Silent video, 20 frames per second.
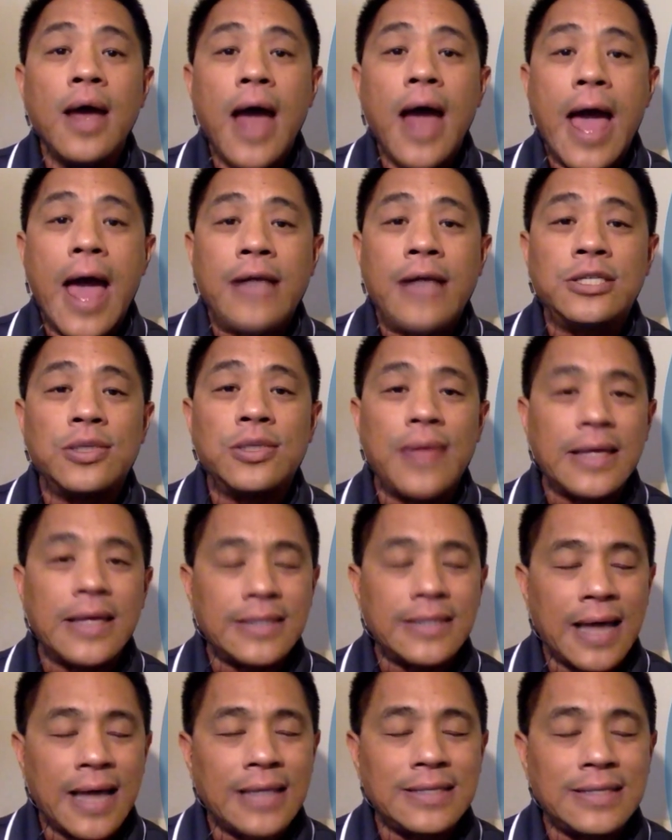And so
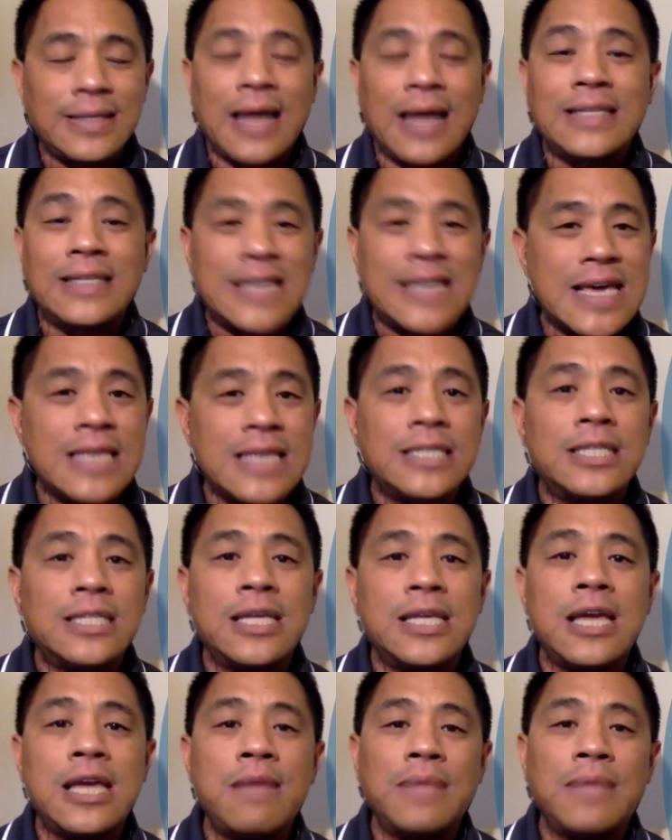that's his
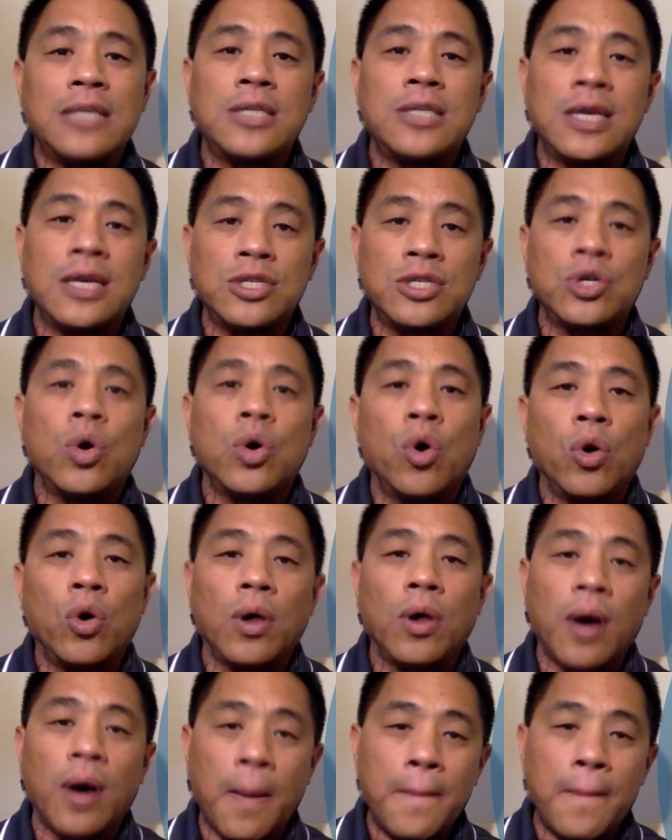theme, that's his
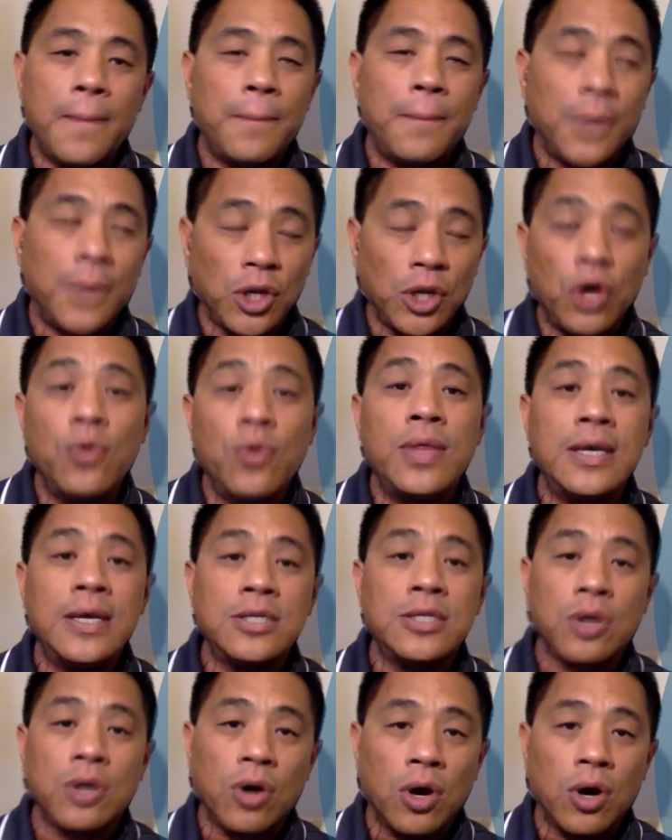goal. Below these
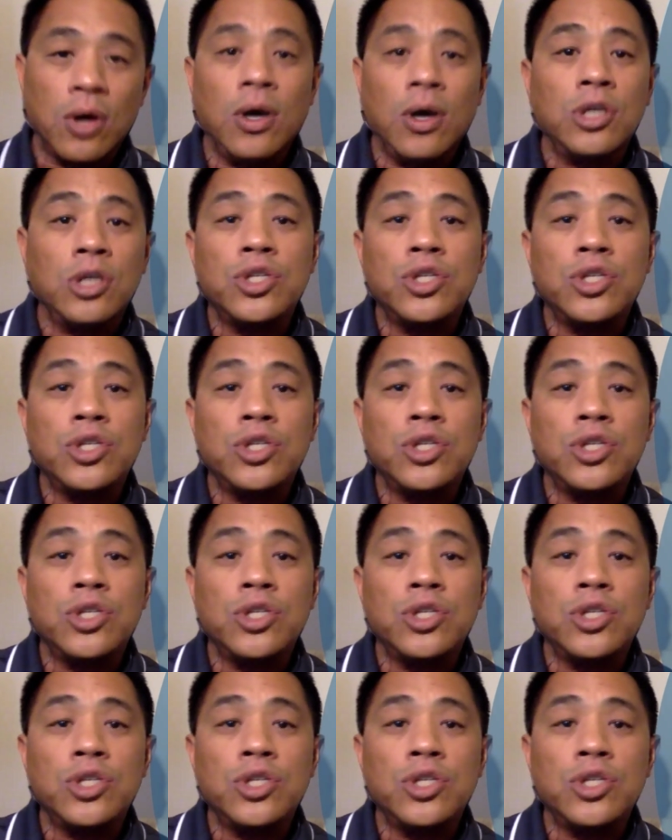are